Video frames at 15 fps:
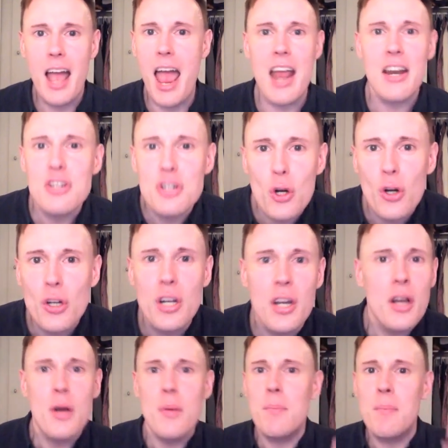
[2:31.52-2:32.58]
entered
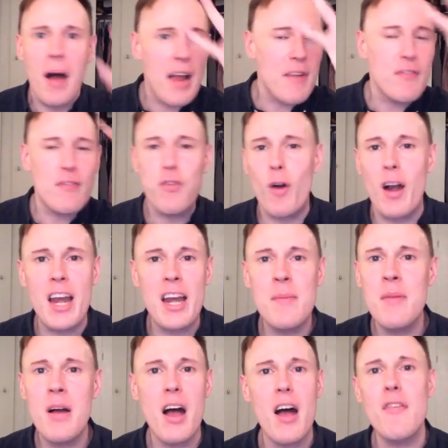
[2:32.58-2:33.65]
my
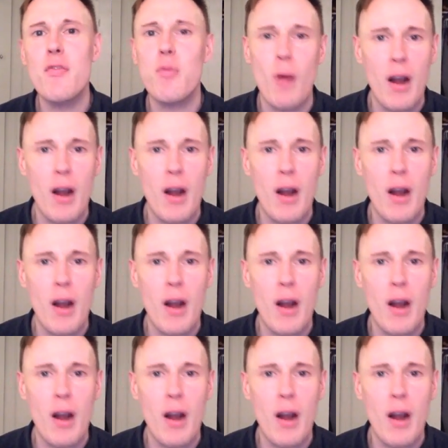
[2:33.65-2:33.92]
frame of